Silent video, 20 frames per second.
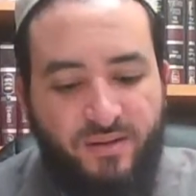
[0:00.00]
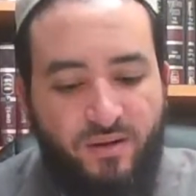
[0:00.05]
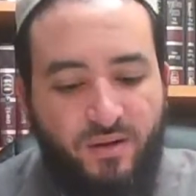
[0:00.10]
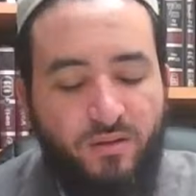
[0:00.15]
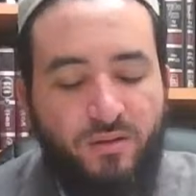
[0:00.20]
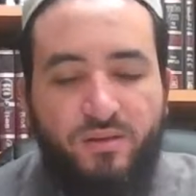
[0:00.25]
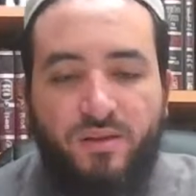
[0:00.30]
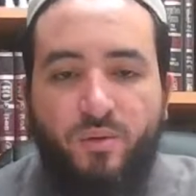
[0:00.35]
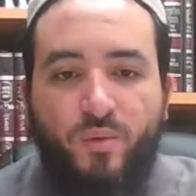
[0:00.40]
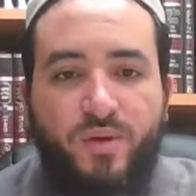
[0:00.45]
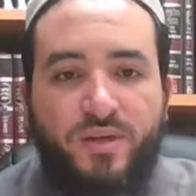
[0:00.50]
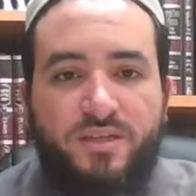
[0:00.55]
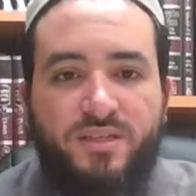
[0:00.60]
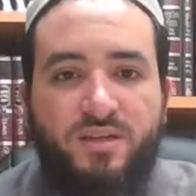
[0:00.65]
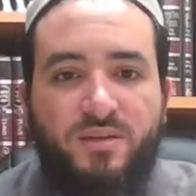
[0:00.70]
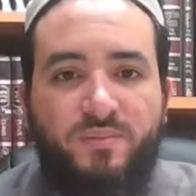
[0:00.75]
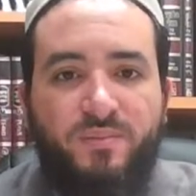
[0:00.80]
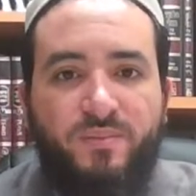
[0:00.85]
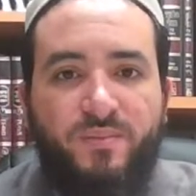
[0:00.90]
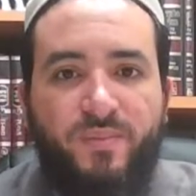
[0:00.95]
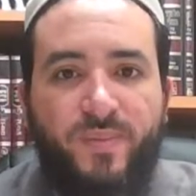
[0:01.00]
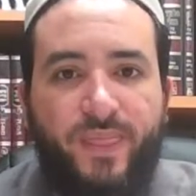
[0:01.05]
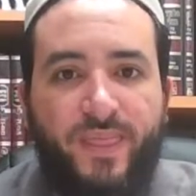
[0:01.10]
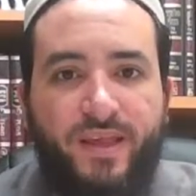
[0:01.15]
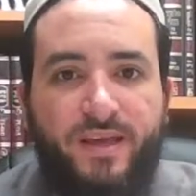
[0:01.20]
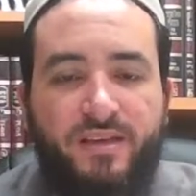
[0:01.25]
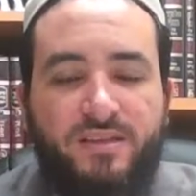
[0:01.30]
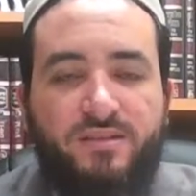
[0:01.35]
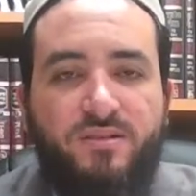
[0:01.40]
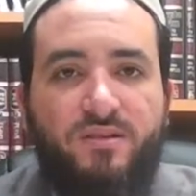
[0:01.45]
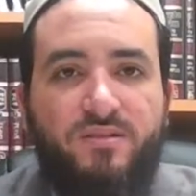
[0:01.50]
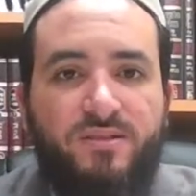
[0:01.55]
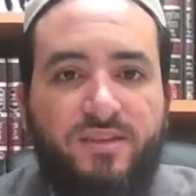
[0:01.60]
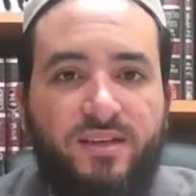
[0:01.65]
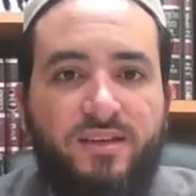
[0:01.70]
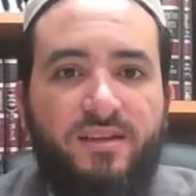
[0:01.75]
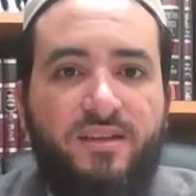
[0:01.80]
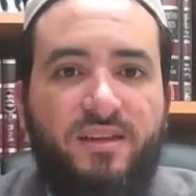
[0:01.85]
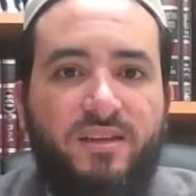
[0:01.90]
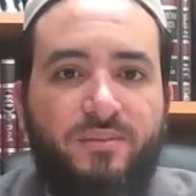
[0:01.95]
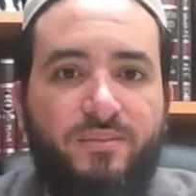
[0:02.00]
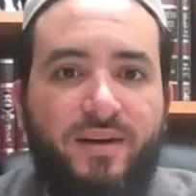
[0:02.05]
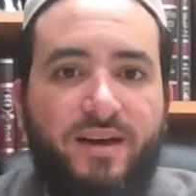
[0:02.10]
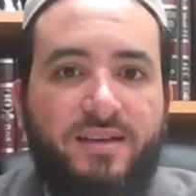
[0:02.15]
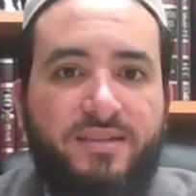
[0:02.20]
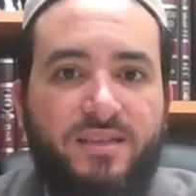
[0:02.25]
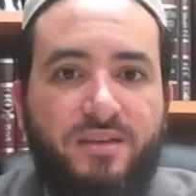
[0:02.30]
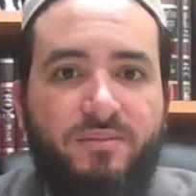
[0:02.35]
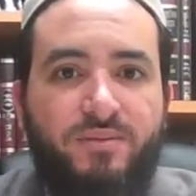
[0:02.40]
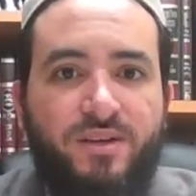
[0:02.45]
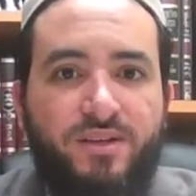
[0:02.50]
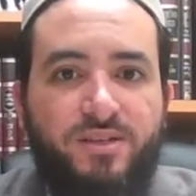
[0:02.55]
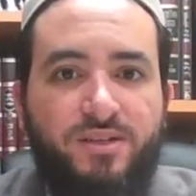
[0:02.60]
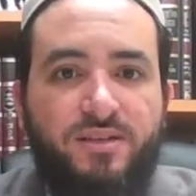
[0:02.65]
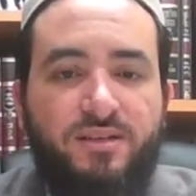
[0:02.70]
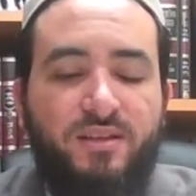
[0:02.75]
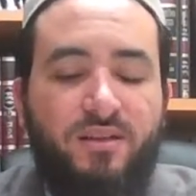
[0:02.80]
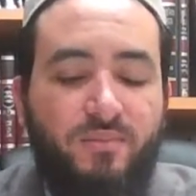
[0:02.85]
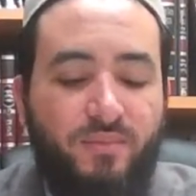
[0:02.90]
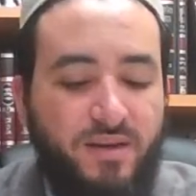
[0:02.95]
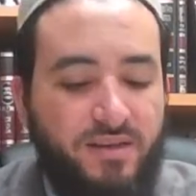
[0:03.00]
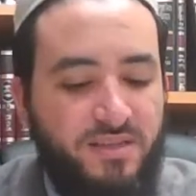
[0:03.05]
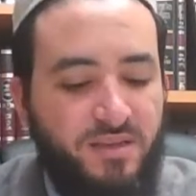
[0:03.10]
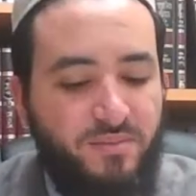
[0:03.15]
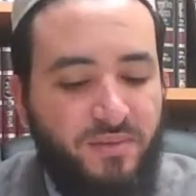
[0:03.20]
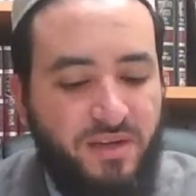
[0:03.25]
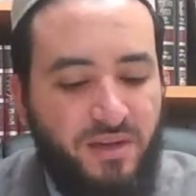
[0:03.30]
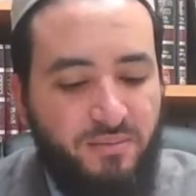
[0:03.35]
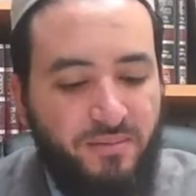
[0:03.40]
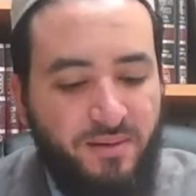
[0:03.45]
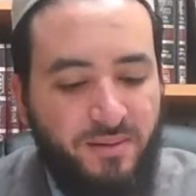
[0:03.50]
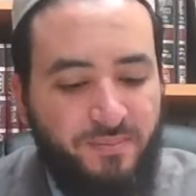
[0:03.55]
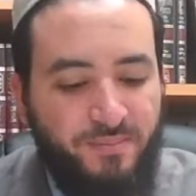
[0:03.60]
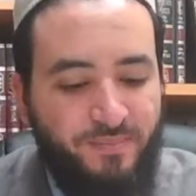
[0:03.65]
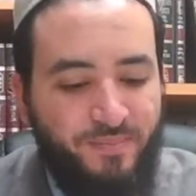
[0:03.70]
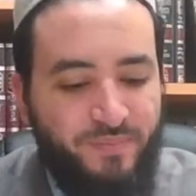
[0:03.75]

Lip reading: All of the wisdom is contained in the Ma'aseh Bereshit and the Ma'aseh Merkabah.